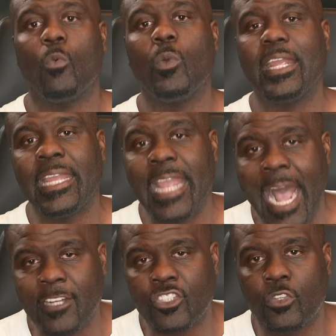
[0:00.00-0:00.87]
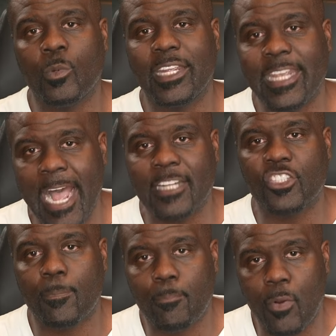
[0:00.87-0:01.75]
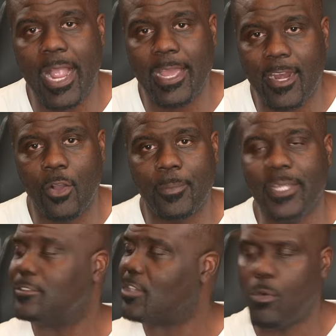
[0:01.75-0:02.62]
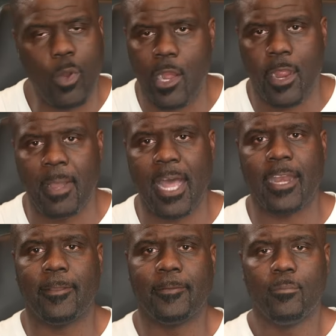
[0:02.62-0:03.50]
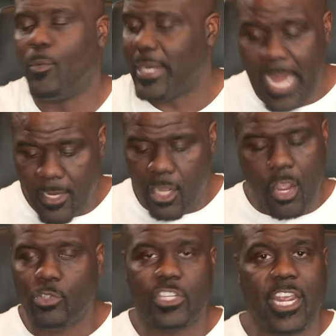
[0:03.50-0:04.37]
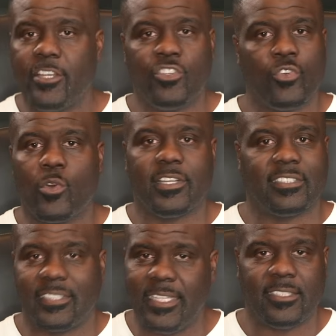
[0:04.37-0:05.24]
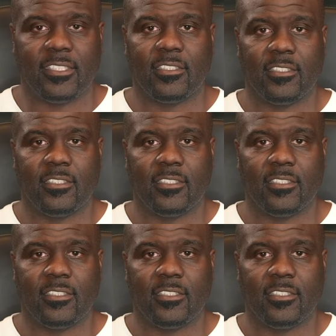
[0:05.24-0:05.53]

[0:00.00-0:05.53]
We got you. We got your bread, homie. Don't worry about it. But we're not negotiating during the season.